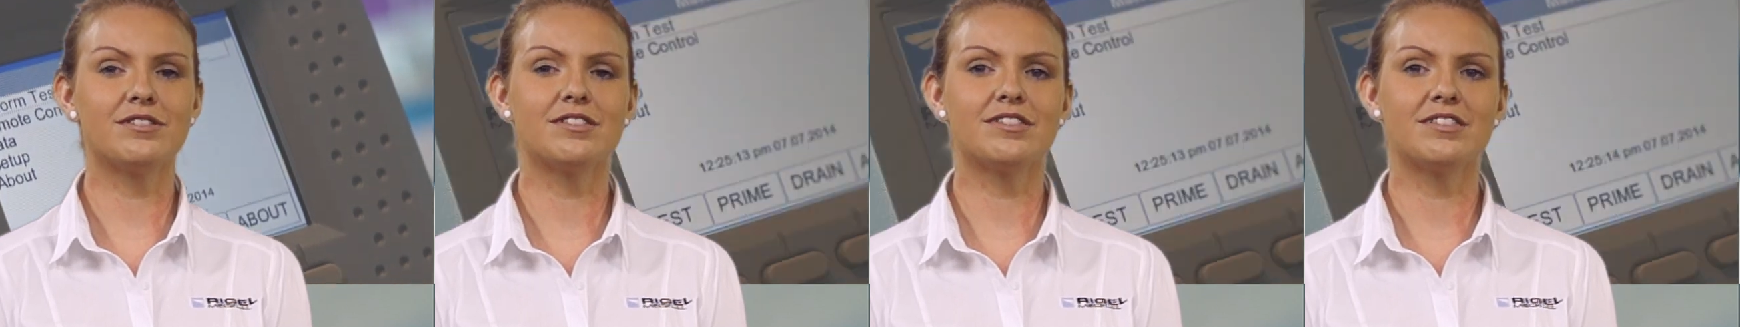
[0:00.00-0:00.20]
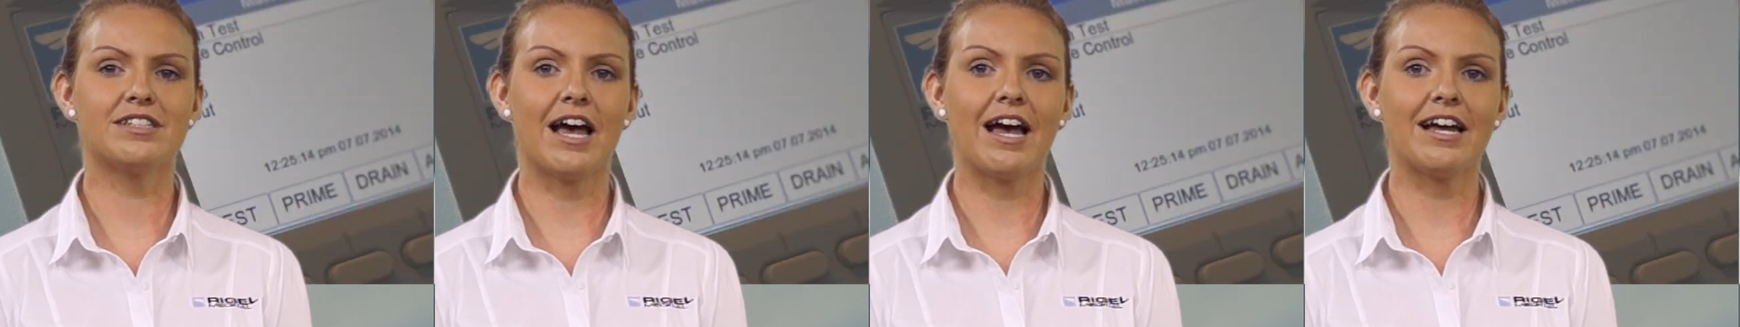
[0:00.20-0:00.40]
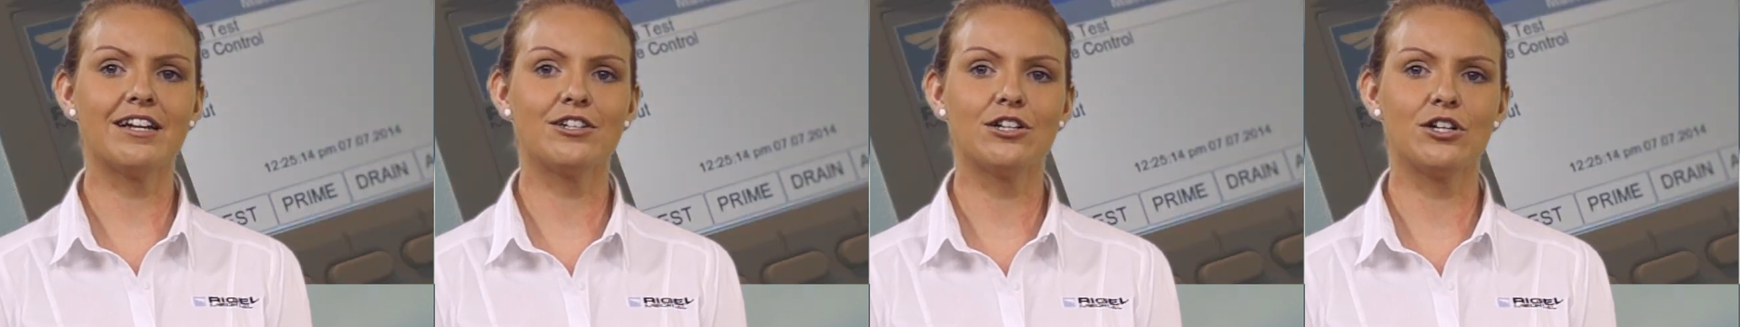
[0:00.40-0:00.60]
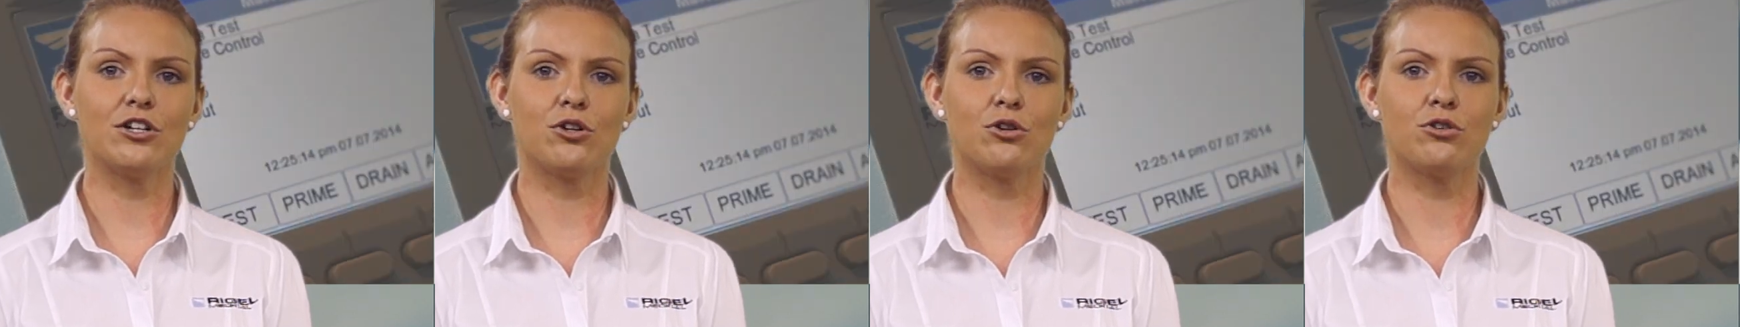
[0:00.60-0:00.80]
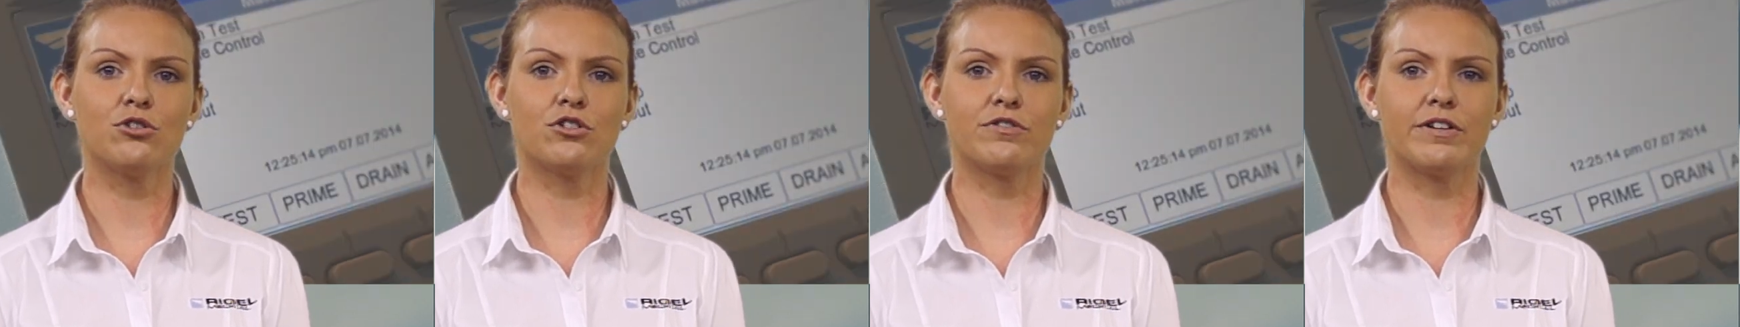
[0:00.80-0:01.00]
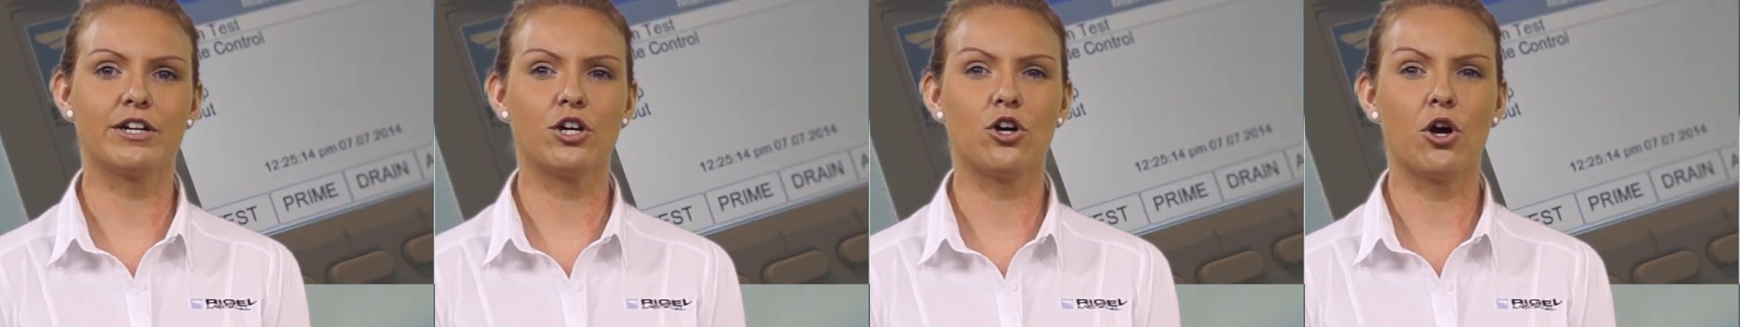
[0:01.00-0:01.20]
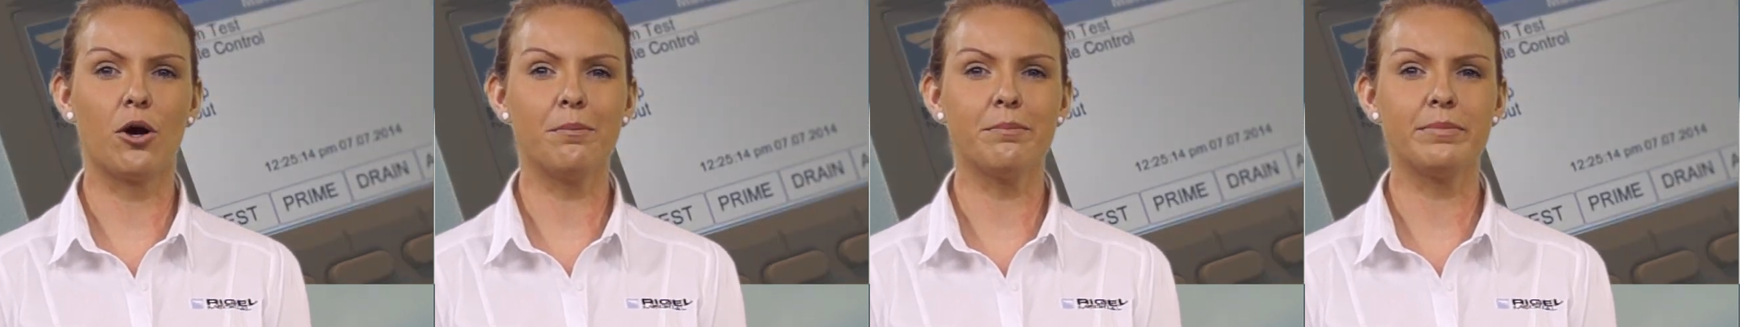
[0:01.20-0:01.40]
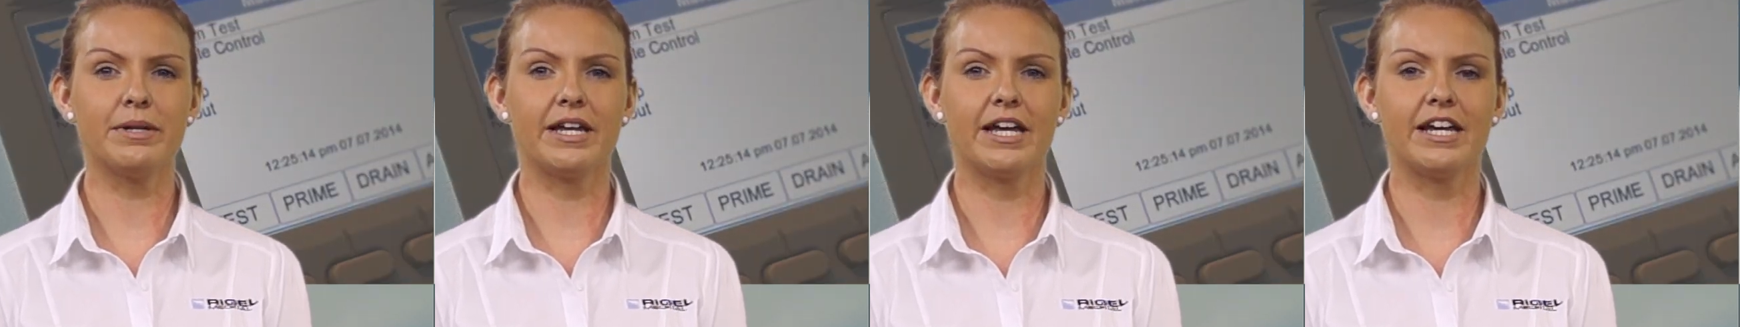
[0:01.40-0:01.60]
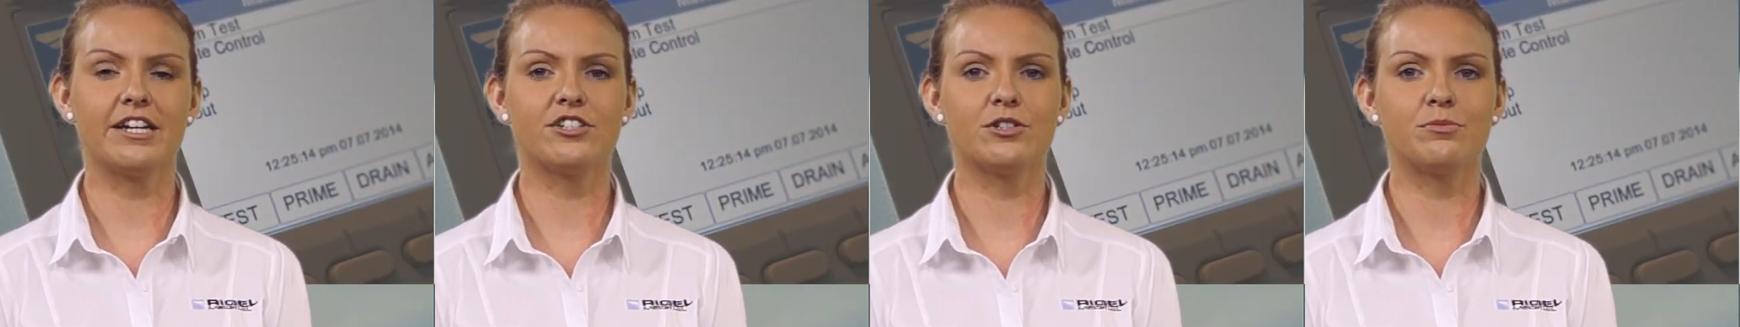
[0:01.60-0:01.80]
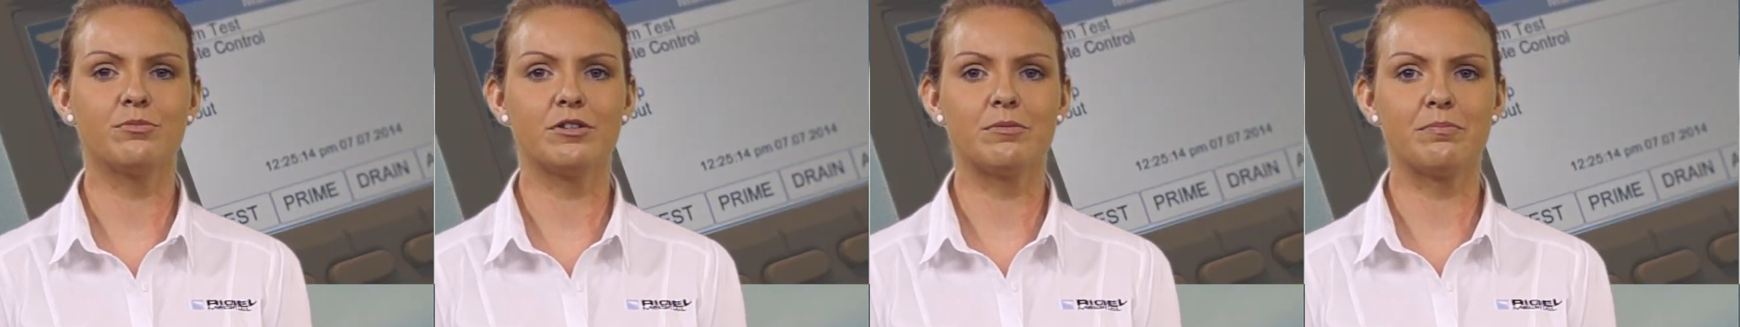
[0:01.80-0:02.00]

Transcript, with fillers: standalone or in combination